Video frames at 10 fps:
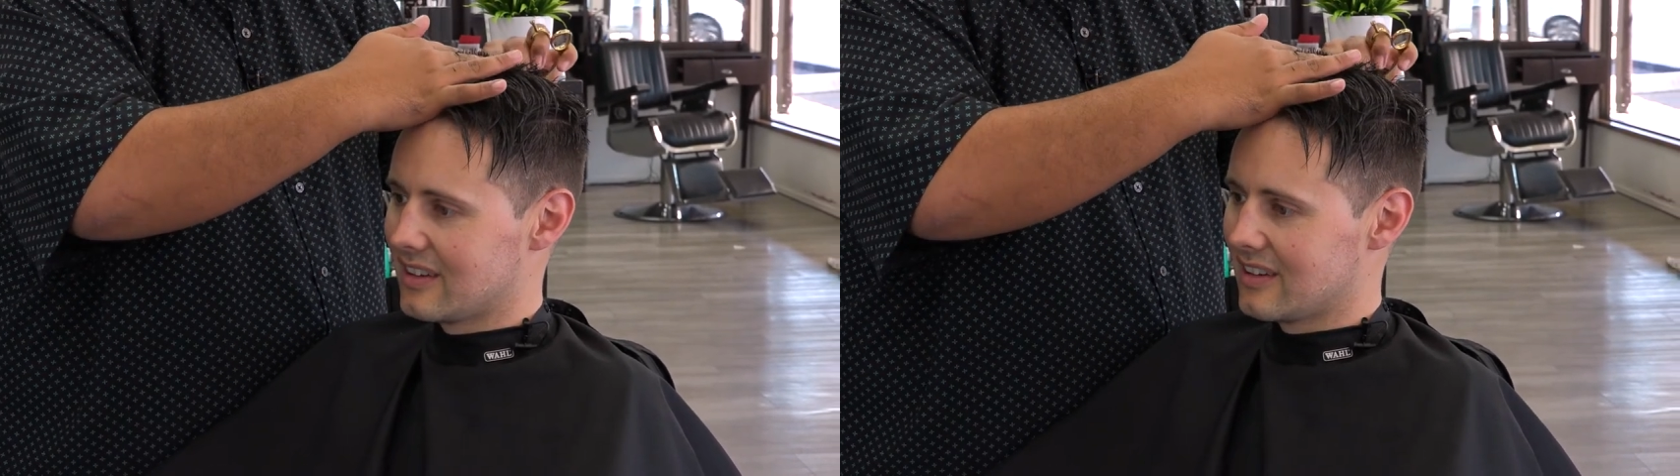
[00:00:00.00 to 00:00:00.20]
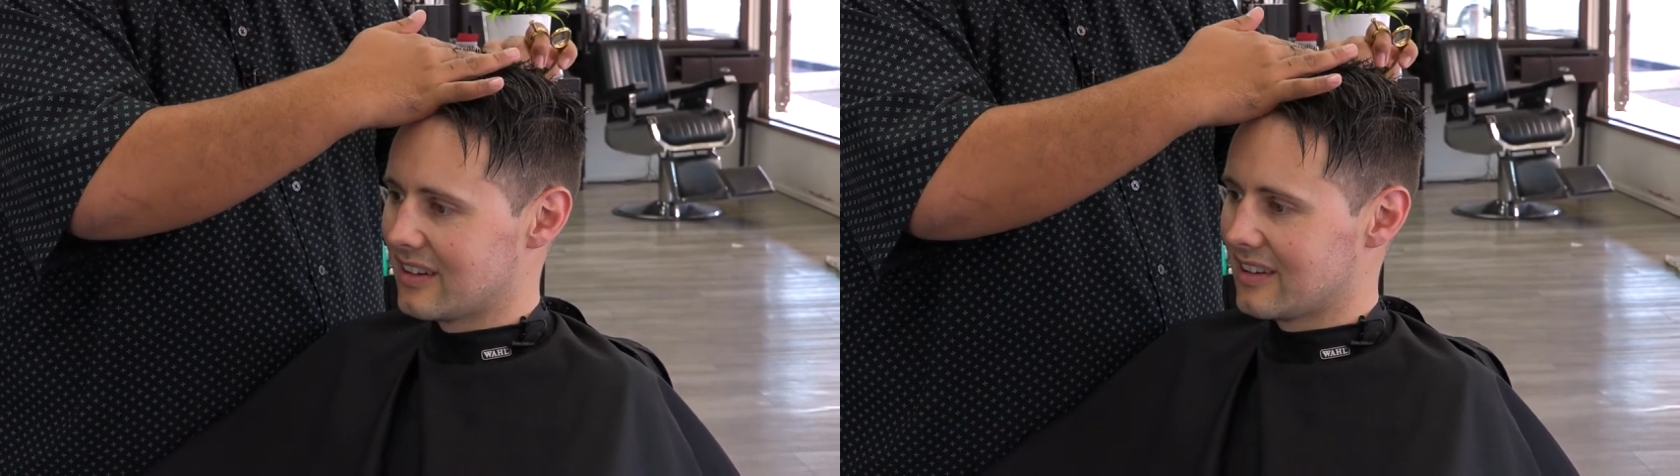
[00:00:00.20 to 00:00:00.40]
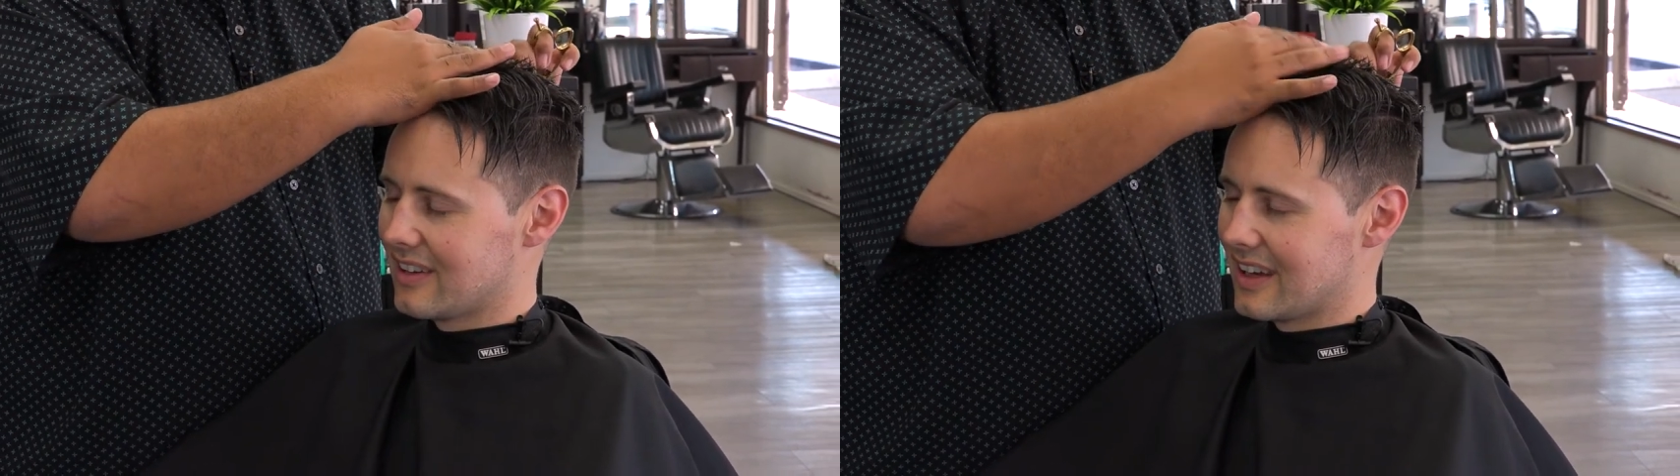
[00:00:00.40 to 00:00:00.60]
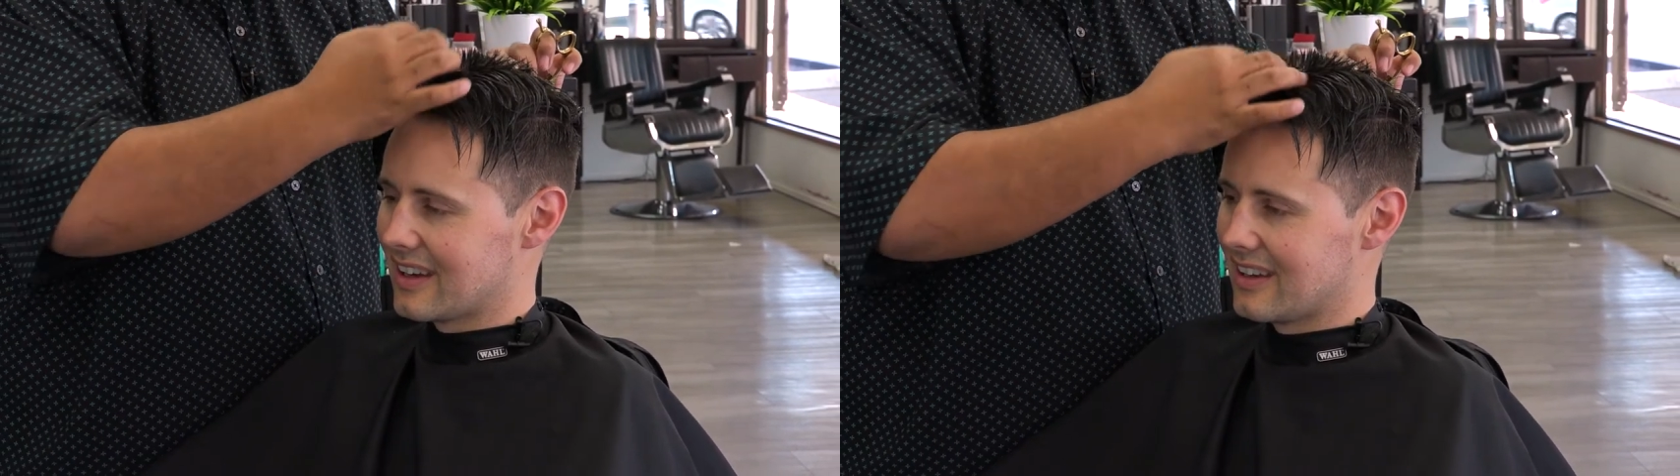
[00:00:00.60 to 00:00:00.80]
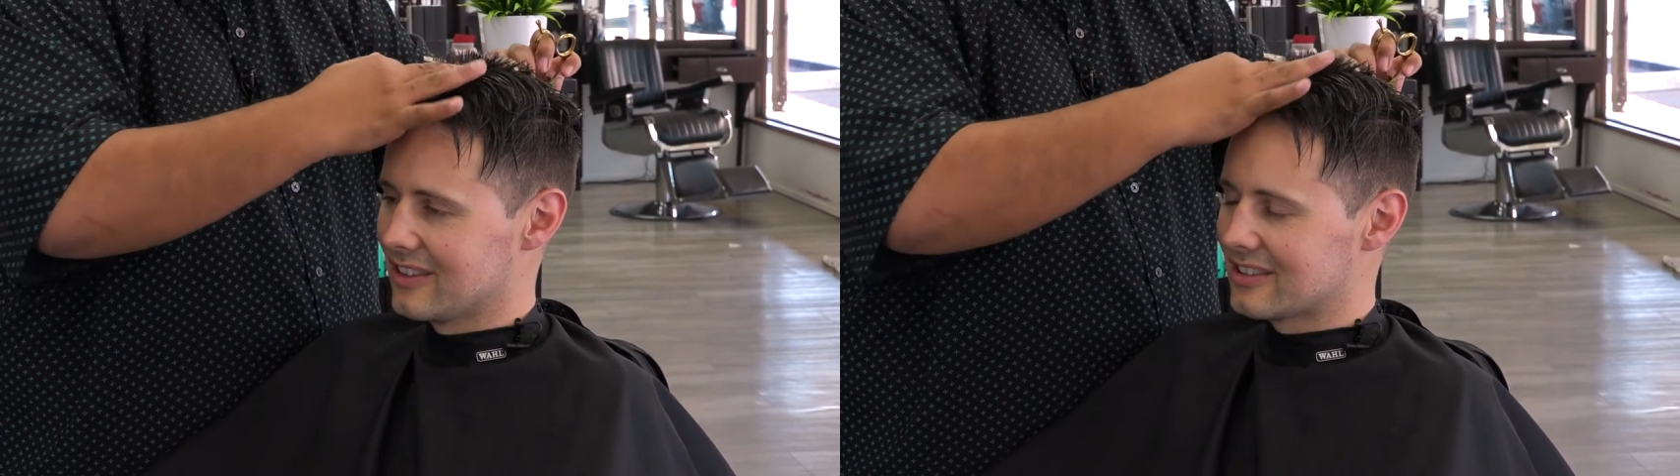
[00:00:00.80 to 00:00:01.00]
You know, like,
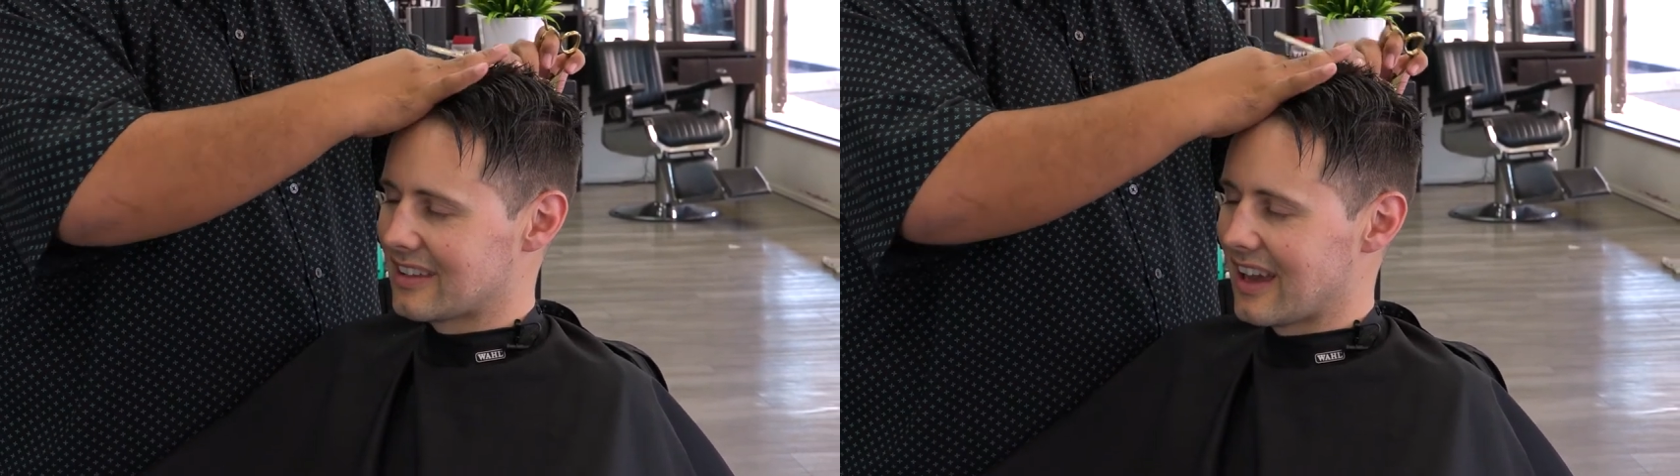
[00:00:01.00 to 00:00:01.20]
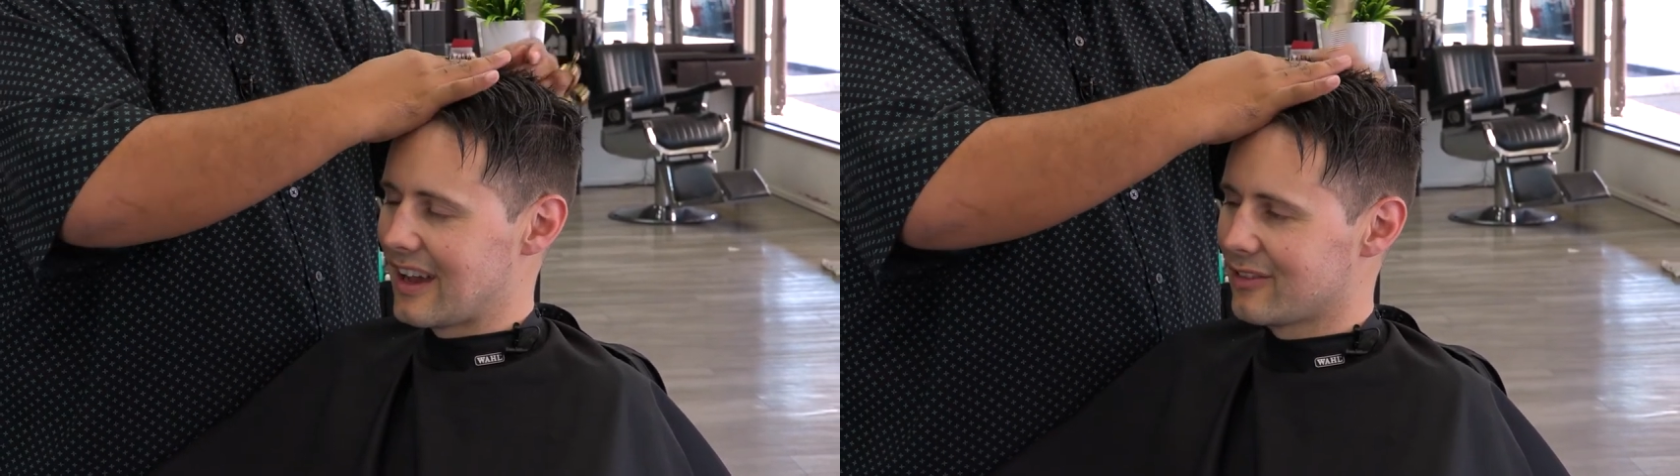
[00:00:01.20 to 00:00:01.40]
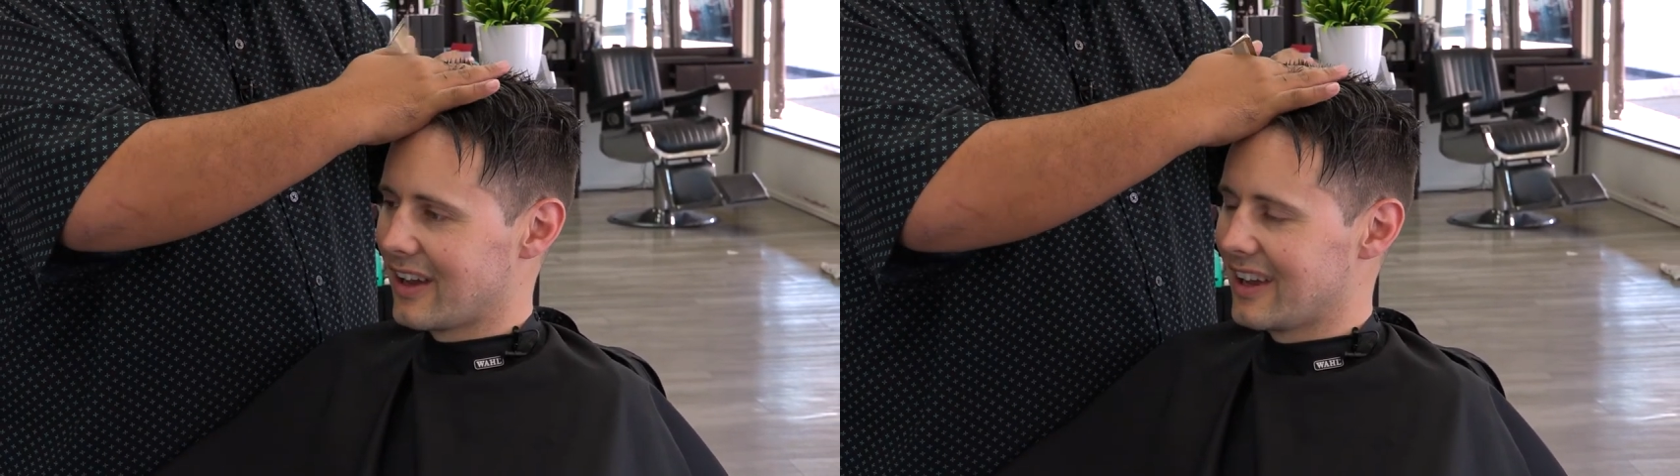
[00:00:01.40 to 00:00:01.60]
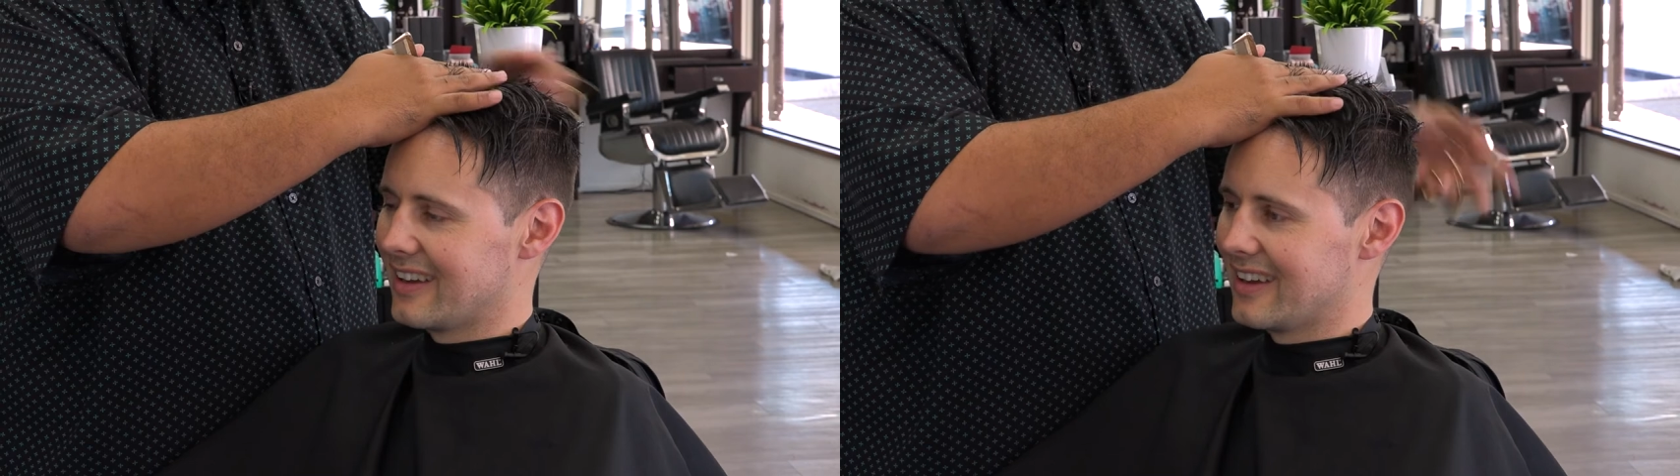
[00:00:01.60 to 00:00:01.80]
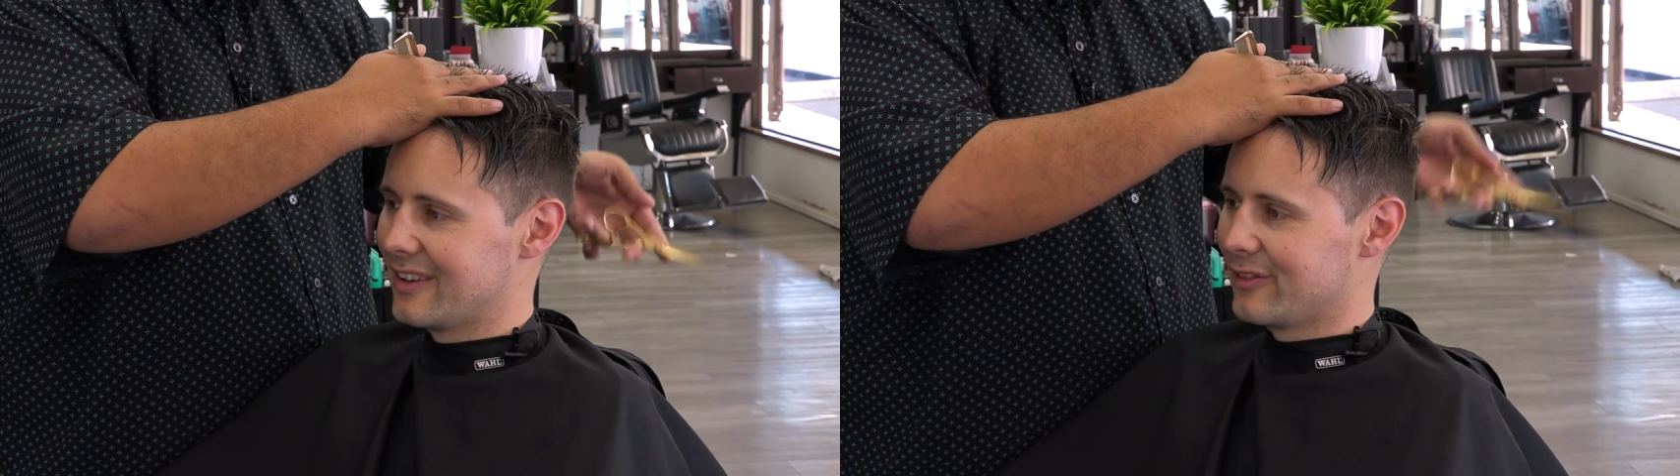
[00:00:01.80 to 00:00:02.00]
your staff are
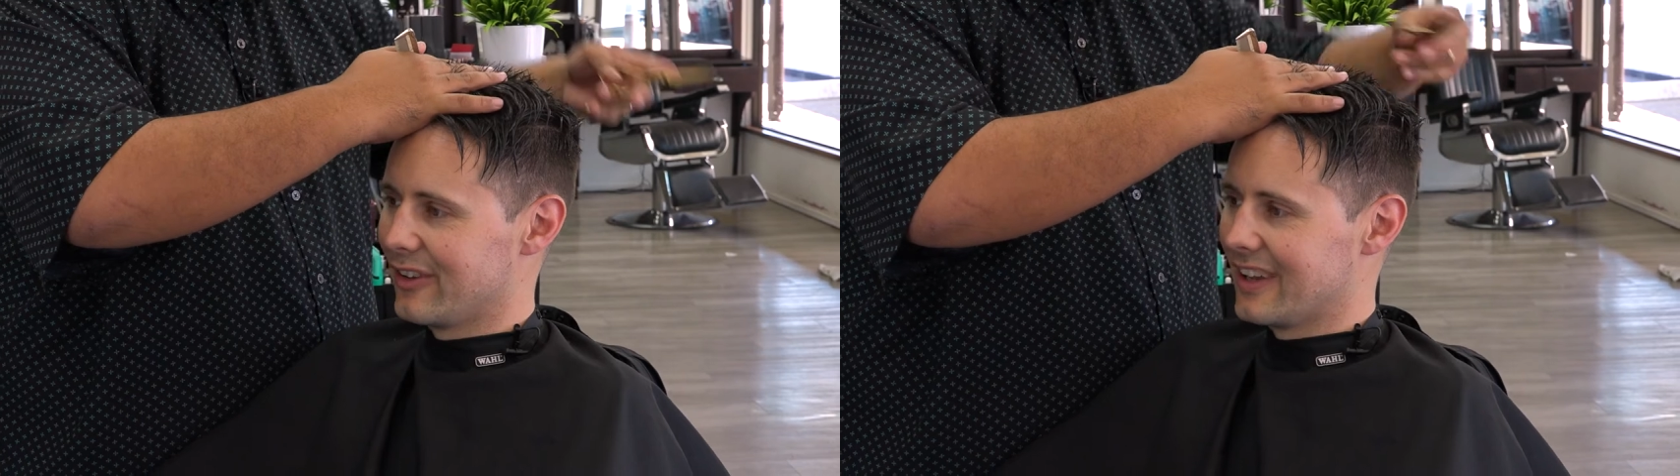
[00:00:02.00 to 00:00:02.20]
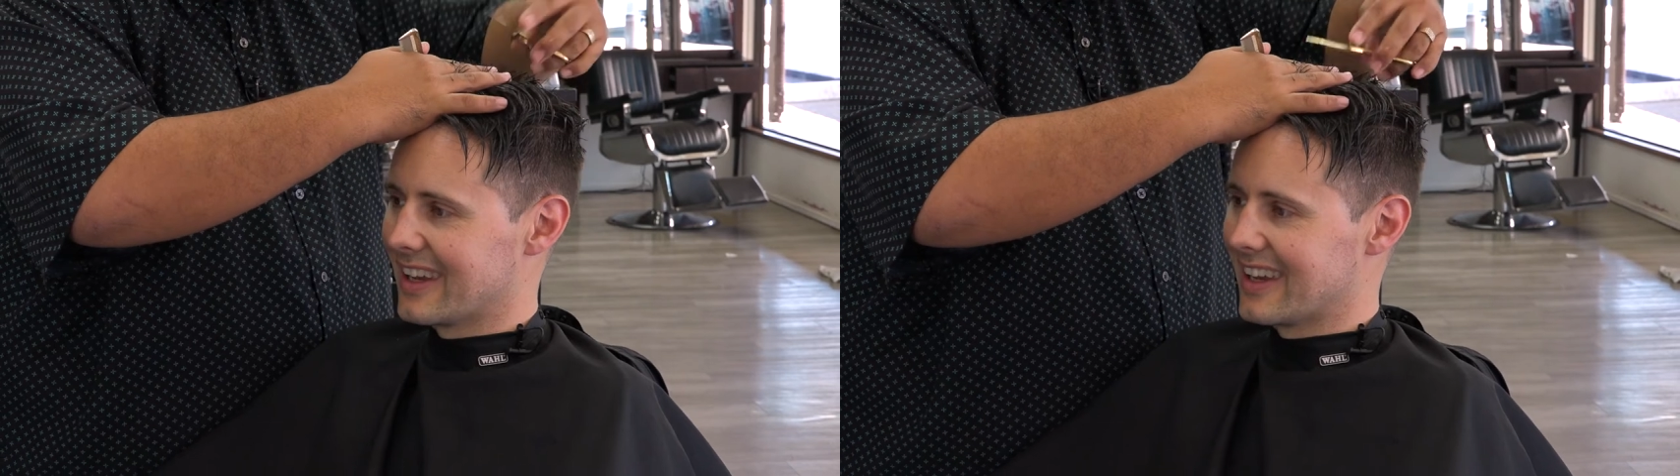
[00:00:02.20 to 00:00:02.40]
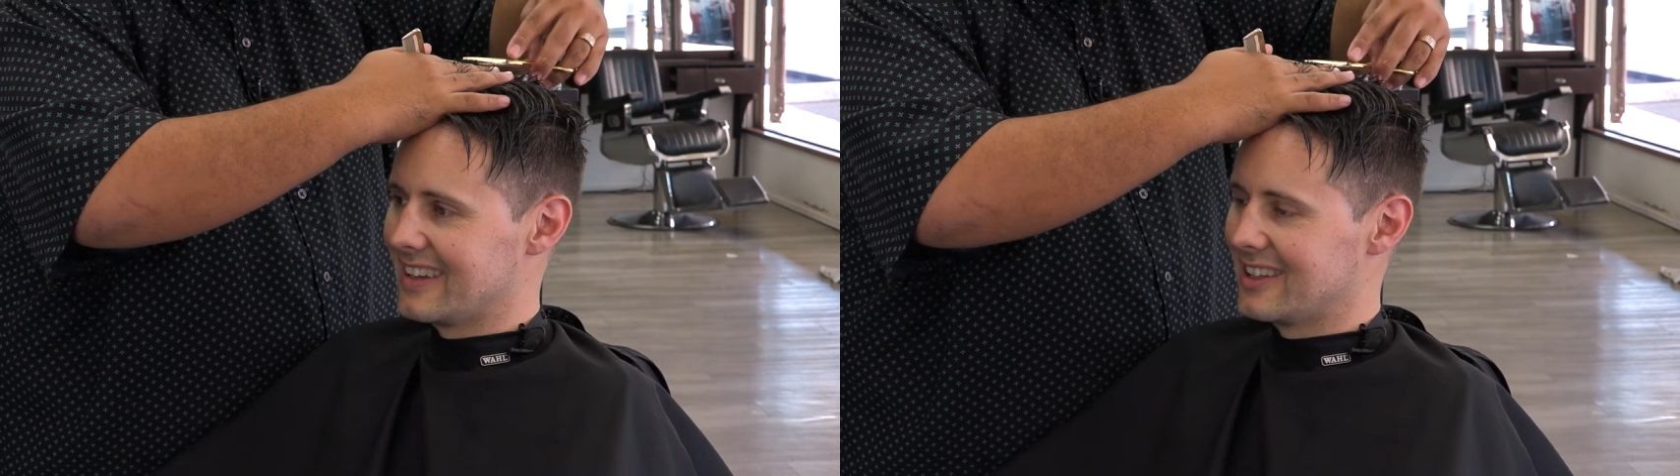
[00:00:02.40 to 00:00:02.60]
feeling it,